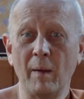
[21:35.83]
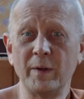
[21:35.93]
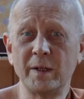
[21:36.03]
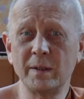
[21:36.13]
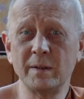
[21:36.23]

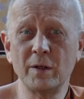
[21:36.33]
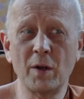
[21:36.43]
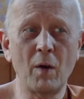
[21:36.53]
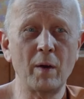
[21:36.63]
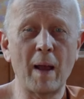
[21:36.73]
We didn't
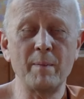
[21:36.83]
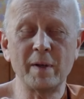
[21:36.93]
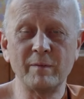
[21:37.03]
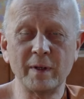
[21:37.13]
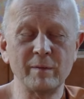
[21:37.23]
know. I
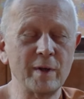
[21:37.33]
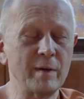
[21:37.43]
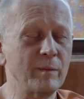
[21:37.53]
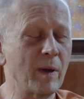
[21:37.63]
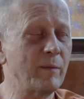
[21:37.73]
mean, we,
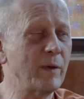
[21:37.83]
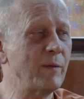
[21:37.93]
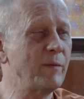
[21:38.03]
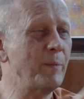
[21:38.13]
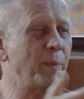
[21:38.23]
we, we,
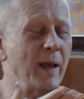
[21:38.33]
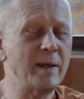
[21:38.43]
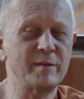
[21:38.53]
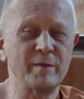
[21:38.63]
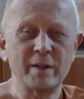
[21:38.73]
we
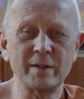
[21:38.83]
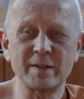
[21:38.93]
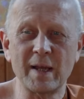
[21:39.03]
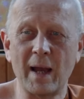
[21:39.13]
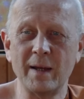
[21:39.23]
placed with the
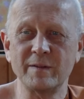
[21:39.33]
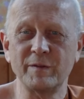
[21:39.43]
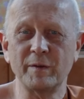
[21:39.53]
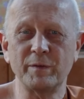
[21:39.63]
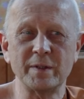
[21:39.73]
science,
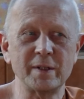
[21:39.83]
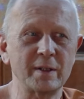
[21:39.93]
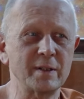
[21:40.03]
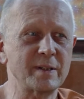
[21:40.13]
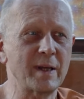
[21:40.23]
with
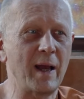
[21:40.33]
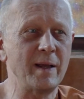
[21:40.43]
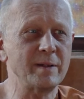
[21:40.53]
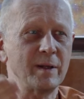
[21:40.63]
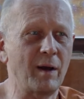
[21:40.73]
physical
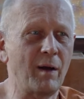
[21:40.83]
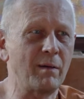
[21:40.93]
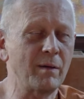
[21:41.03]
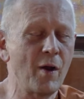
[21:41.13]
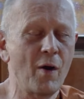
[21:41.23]
science, you know,